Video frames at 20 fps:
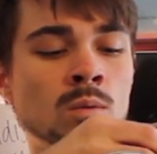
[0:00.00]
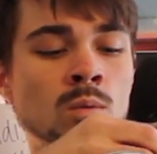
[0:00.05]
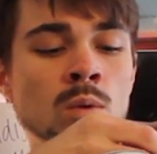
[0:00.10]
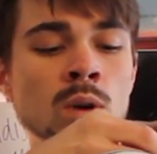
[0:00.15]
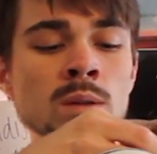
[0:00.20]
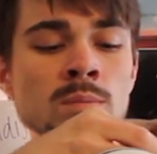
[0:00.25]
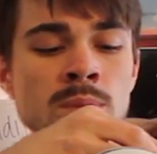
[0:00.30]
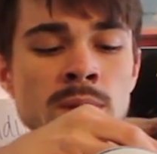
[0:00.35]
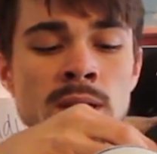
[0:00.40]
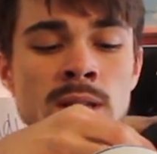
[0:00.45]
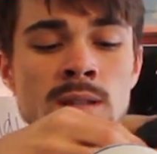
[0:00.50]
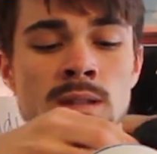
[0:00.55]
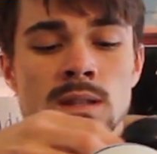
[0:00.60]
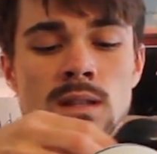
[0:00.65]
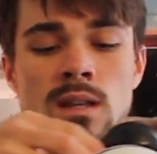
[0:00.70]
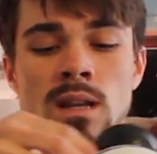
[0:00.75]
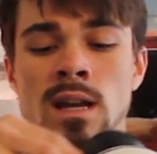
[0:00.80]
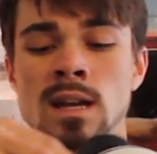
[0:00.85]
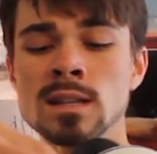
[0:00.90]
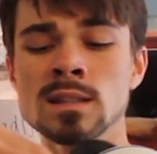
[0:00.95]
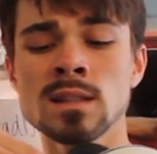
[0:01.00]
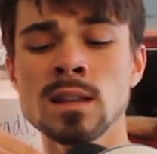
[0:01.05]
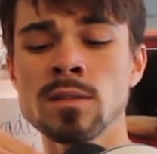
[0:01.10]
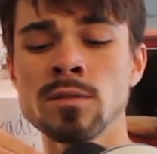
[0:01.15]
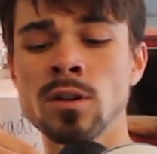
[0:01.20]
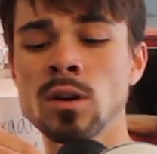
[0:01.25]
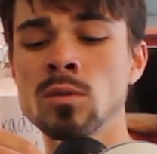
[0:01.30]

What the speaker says: one piece, as they've